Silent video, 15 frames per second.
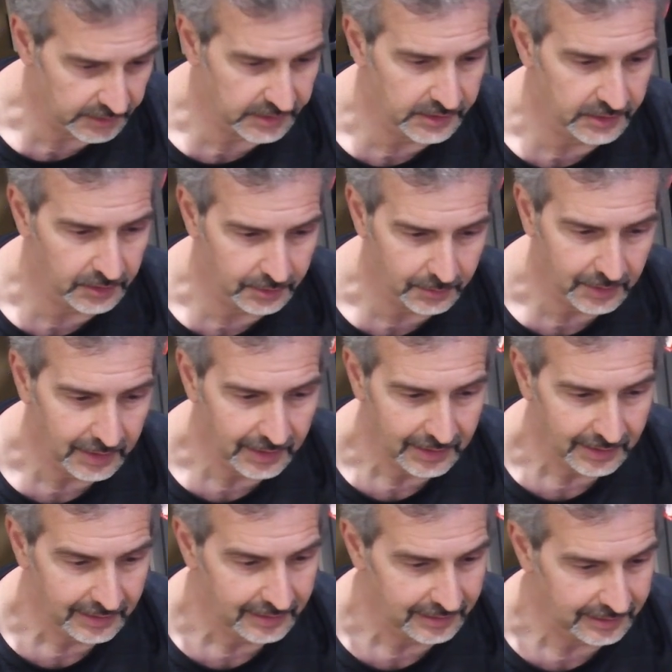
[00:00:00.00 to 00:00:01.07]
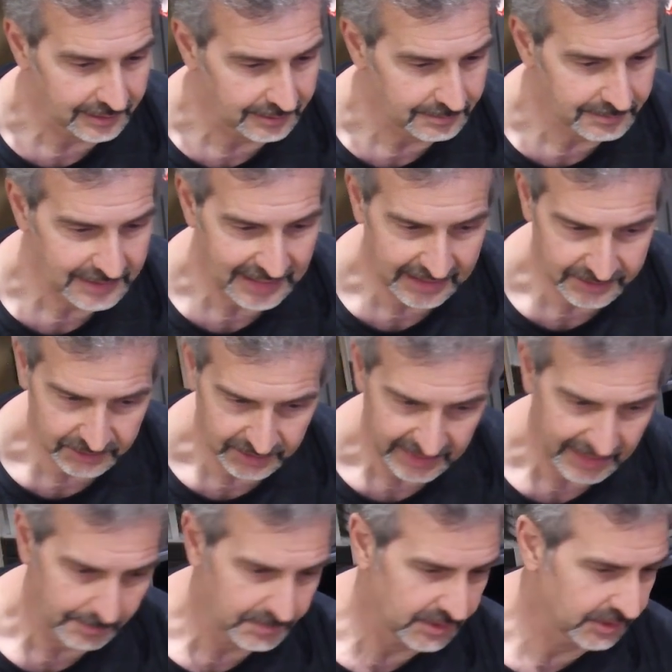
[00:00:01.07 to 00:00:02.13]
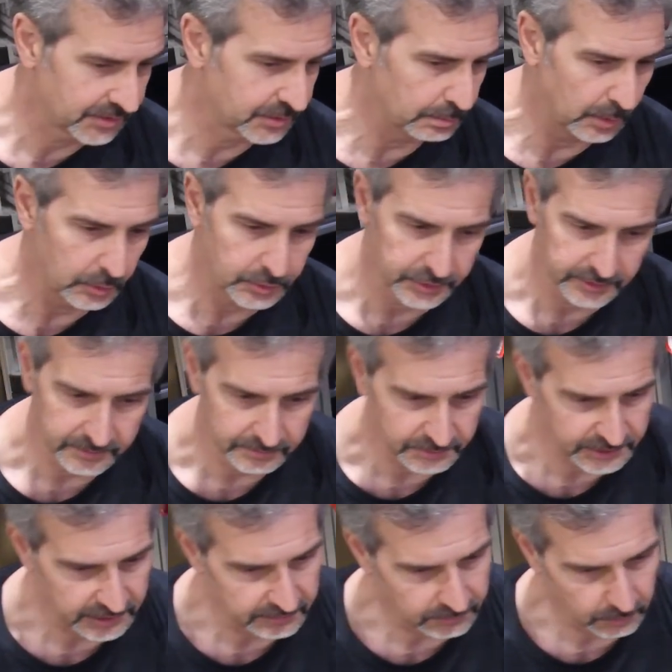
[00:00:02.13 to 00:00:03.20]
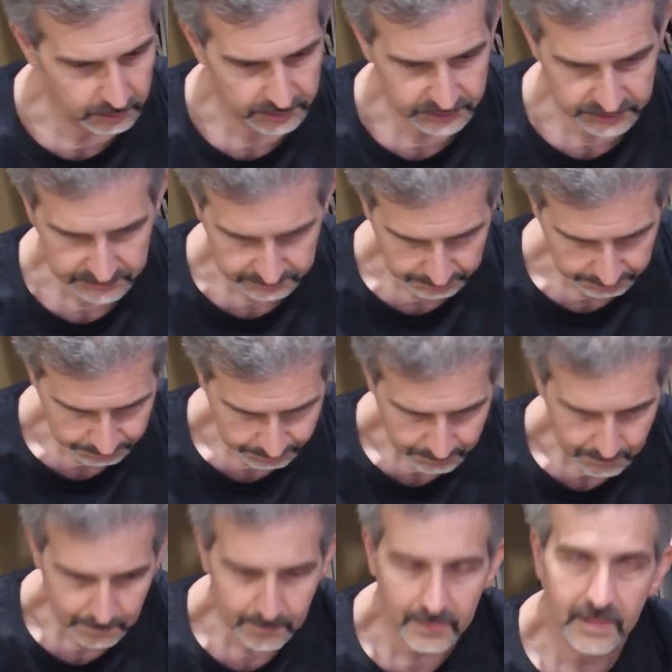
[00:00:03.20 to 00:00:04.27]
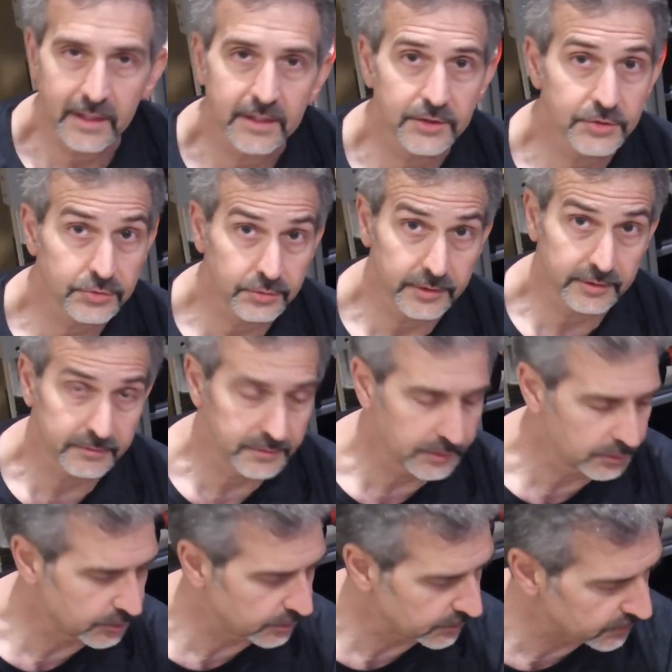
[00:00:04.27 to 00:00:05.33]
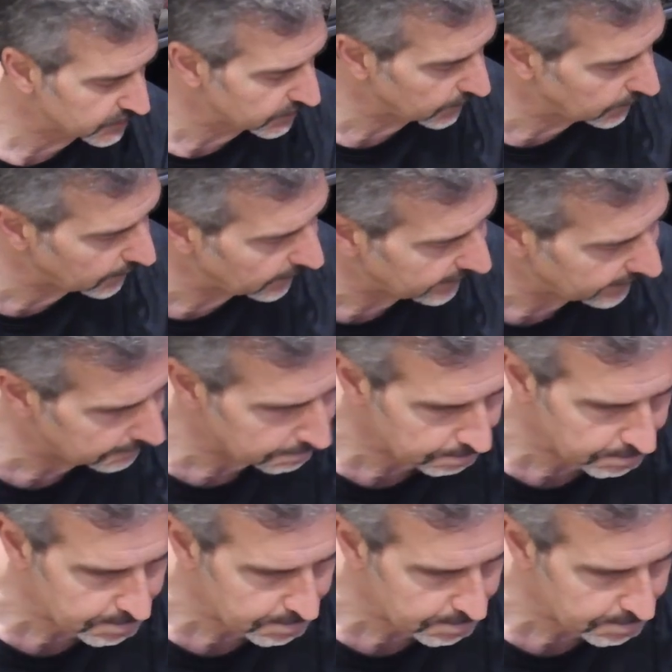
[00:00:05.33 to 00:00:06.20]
video, Tactile Haptics, Motion, G-Force, History and the Future. So